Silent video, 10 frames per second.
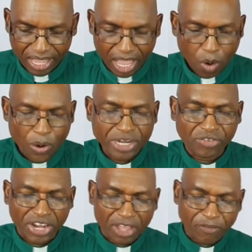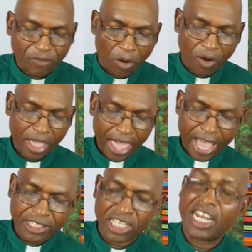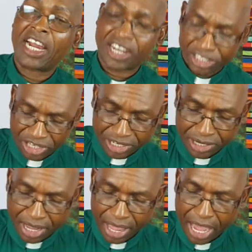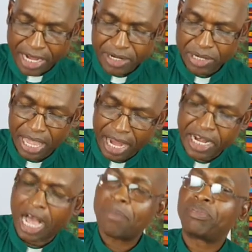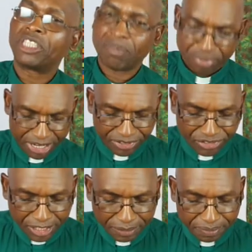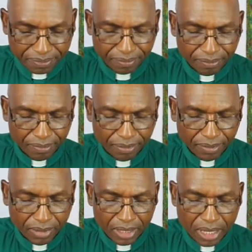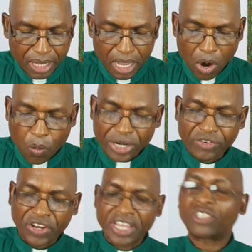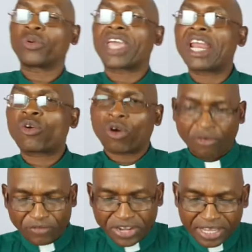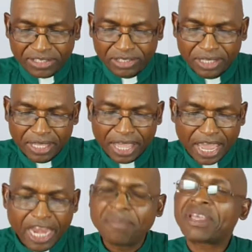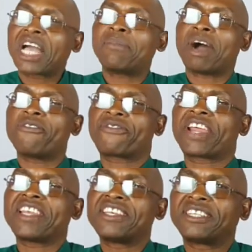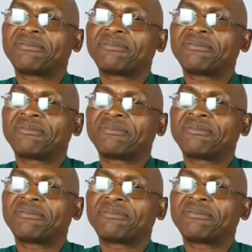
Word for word: We drink for exhilaration and end up depressed. We drink to gain confidence and become afraid.